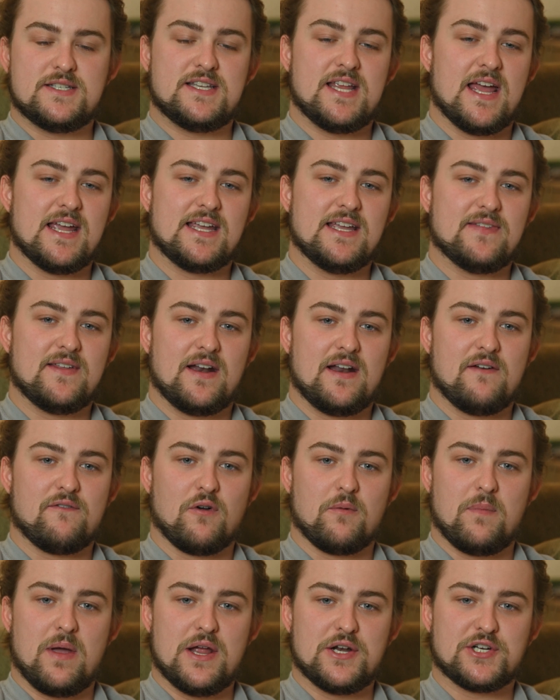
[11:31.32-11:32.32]
Taking that
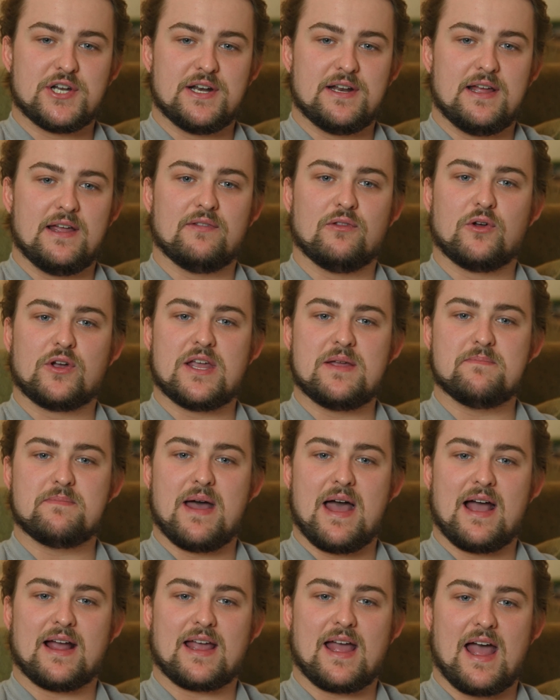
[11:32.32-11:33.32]
information and looking
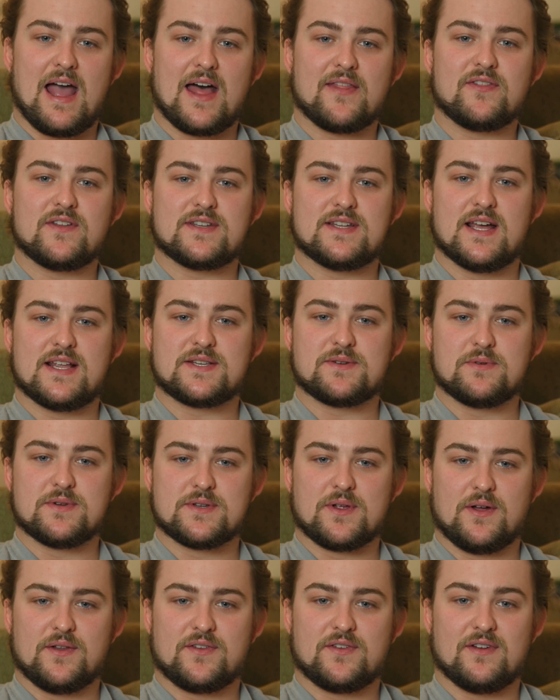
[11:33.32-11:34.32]
back at the test
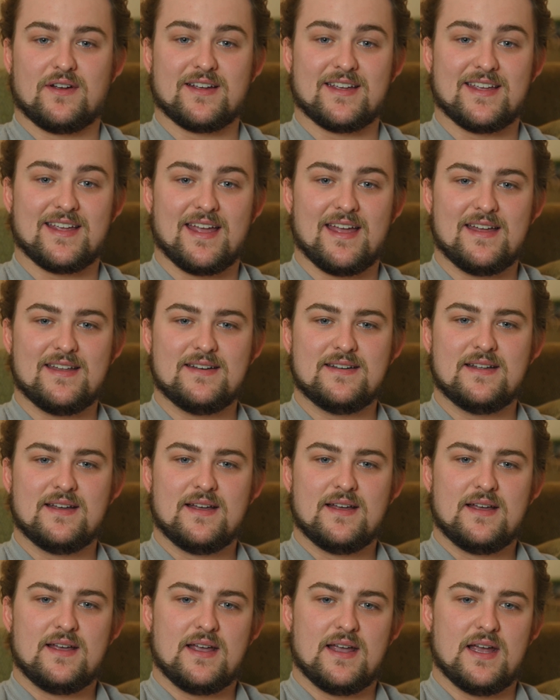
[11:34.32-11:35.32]
results again,
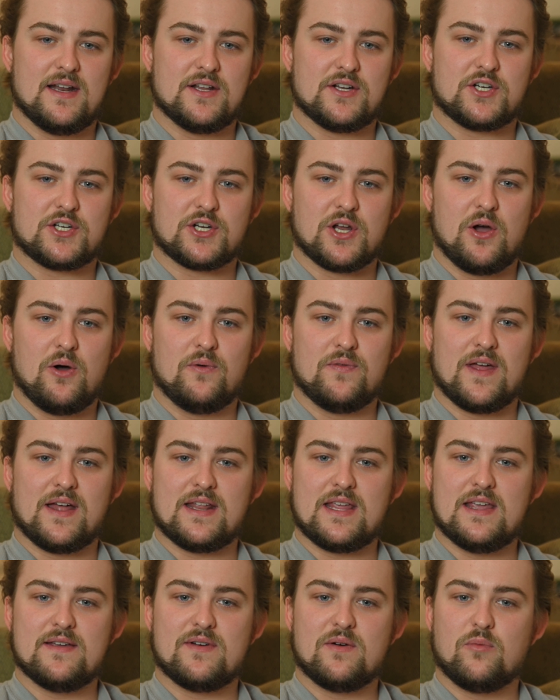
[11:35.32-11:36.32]
it is shown that
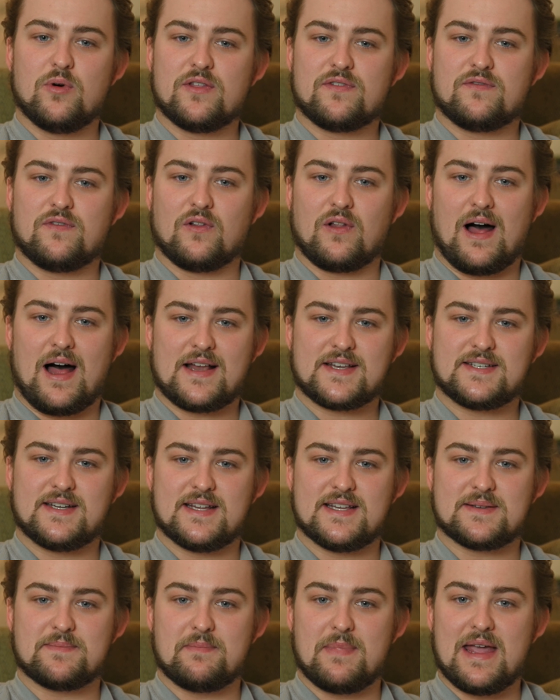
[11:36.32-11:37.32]
even with
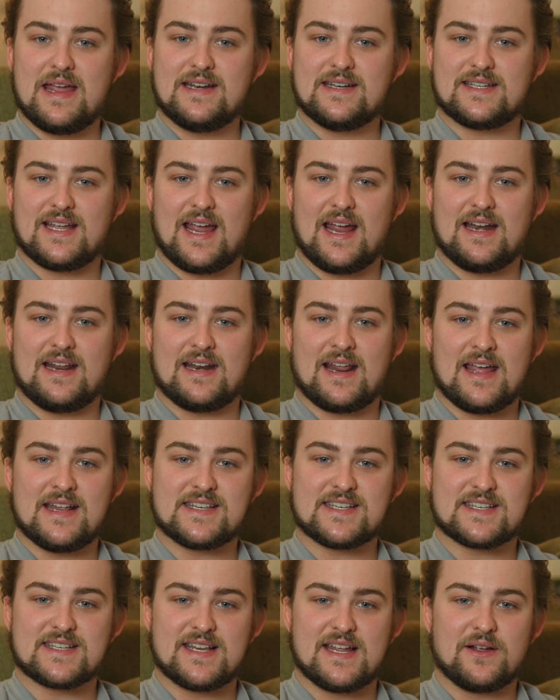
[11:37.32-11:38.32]
velocities maintaining a
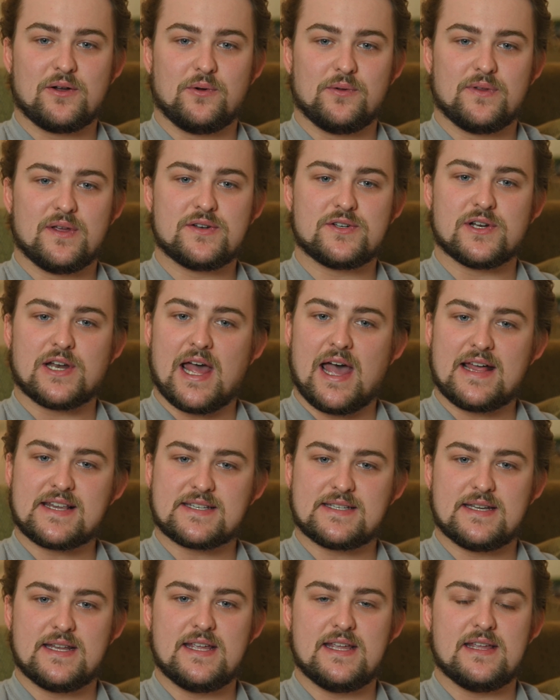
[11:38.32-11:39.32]
single-digit
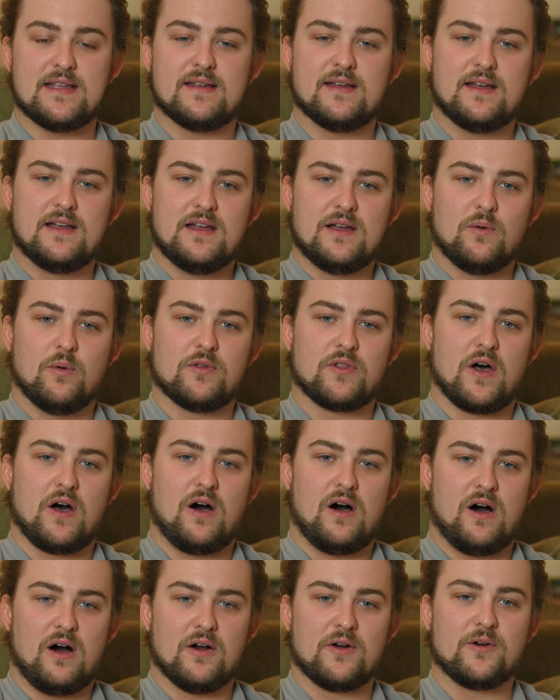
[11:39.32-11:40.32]
SD with
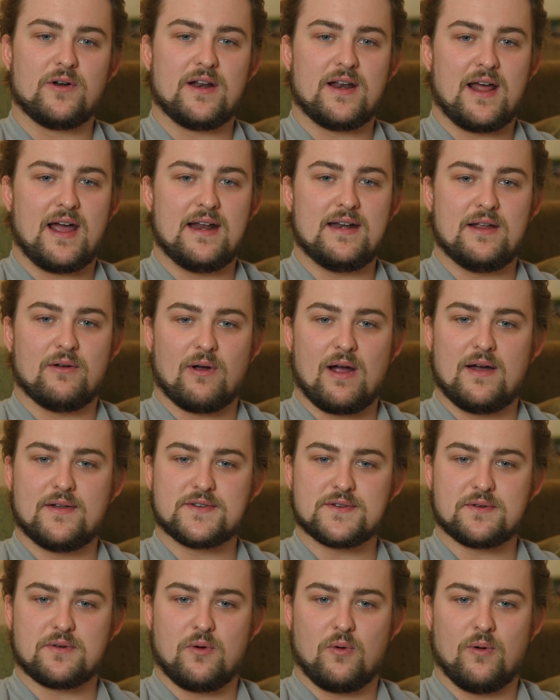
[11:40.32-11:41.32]
190
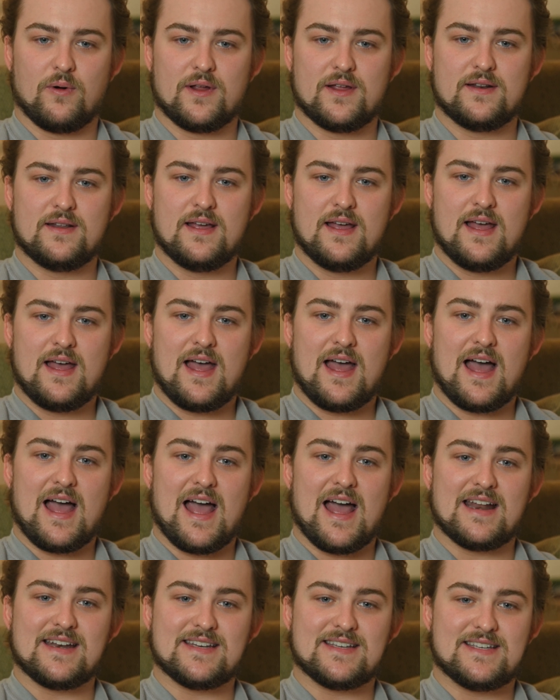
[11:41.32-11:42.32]
rounds recorded
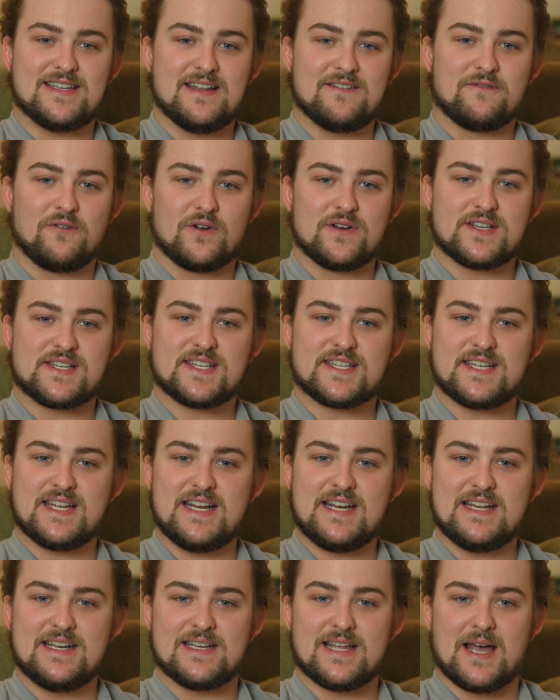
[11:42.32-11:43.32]
at different
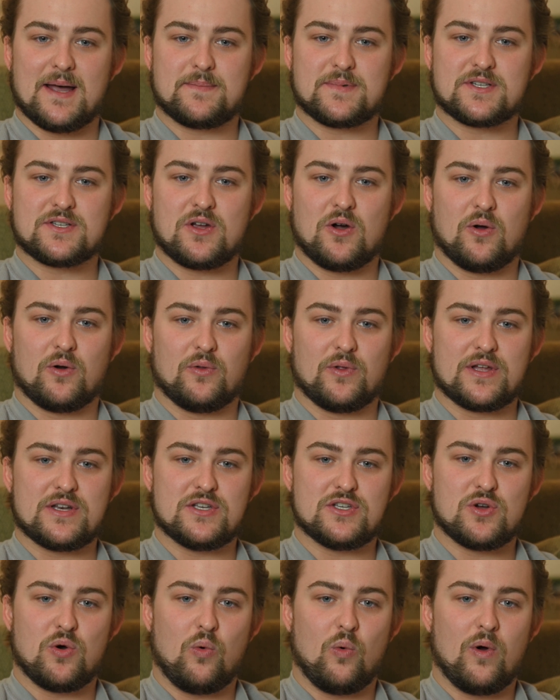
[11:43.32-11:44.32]
seeding depths
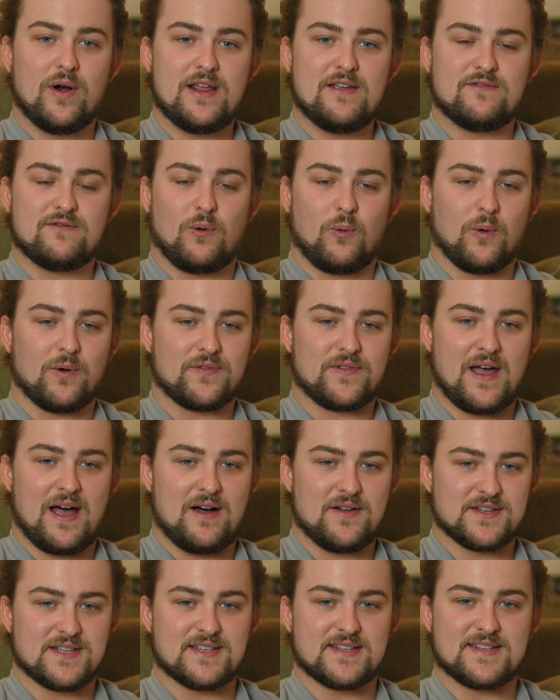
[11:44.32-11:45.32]
totaling 24
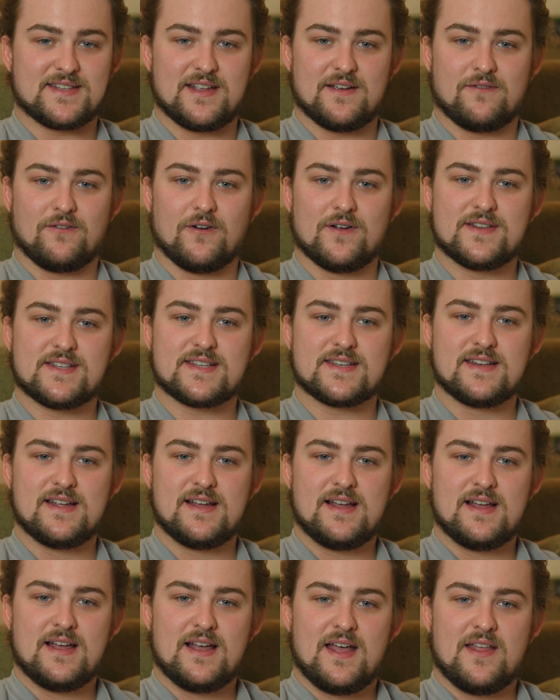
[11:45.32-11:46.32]
thousandths difference,
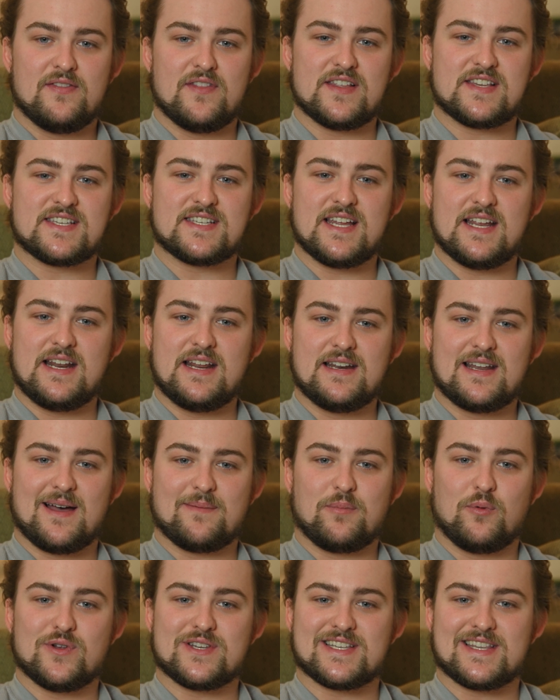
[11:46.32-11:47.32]
the seeding
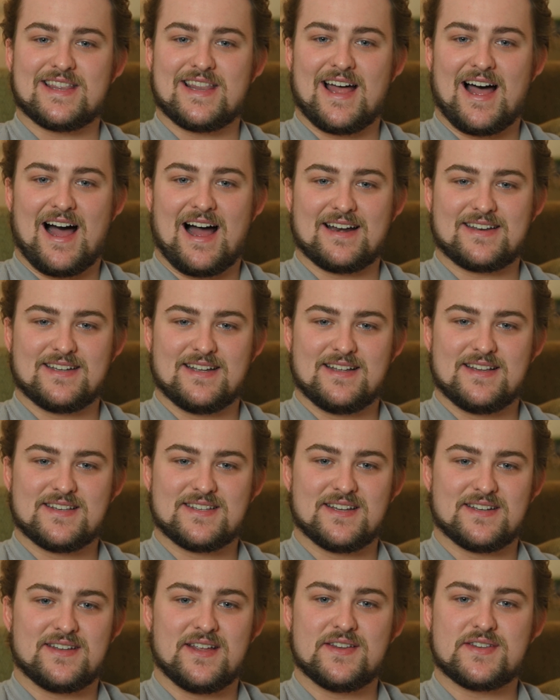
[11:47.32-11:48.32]
depth was not
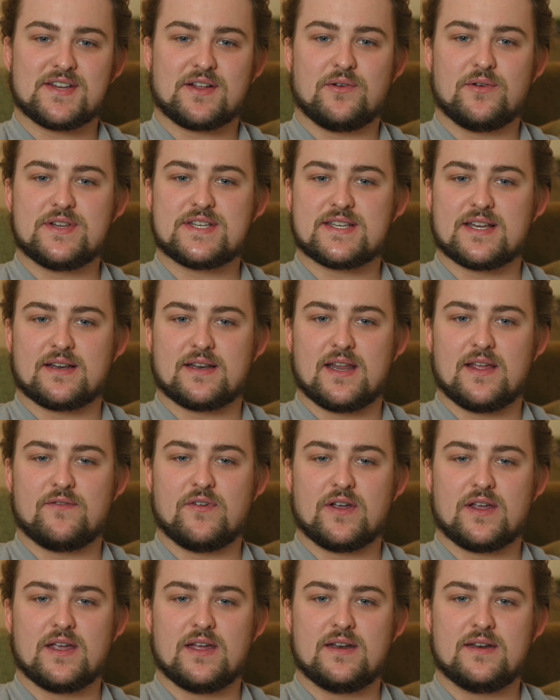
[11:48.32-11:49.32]
statistically
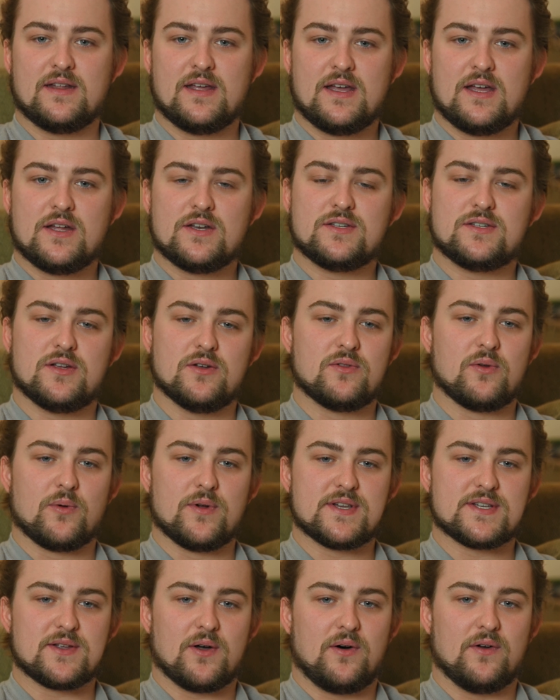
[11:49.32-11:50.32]
significant to the
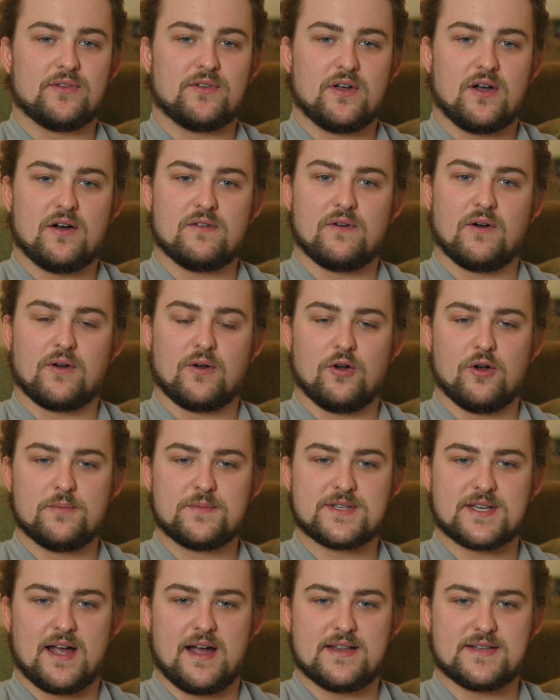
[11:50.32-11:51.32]
result of our group
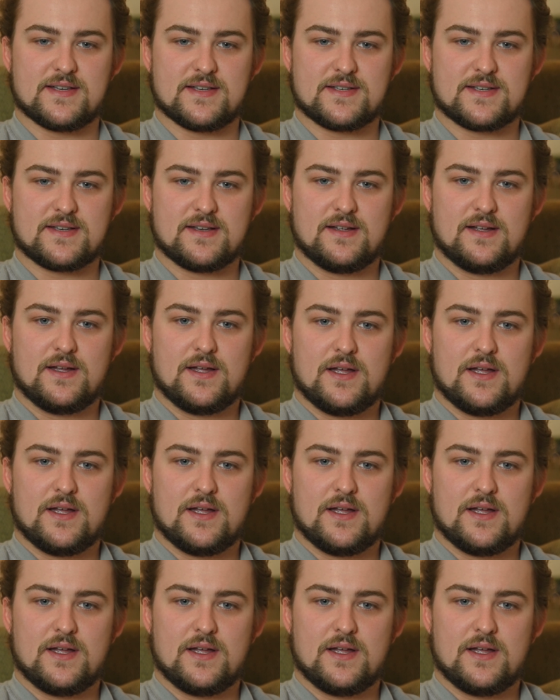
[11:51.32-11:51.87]
sizes.